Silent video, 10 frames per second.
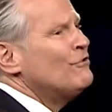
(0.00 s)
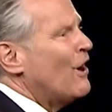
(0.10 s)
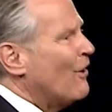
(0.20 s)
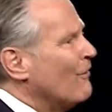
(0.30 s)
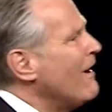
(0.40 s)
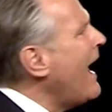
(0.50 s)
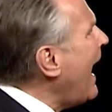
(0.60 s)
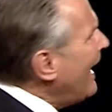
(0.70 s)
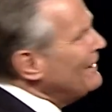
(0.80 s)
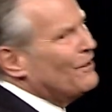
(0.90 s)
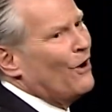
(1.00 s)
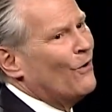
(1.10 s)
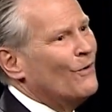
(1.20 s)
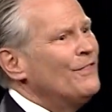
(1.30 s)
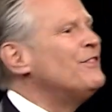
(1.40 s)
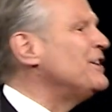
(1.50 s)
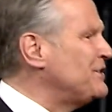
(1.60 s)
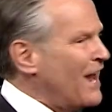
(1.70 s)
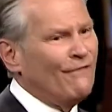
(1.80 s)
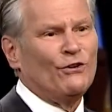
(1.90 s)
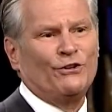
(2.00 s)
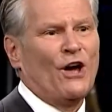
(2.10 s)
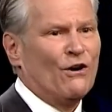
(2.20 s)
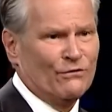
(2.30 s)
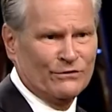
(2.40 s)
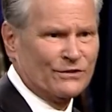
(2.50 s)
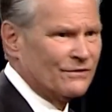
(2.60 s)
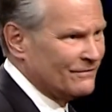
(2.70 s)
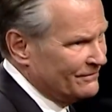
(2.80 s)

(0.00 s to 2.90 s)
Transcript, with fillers: know, I know, the devil knows.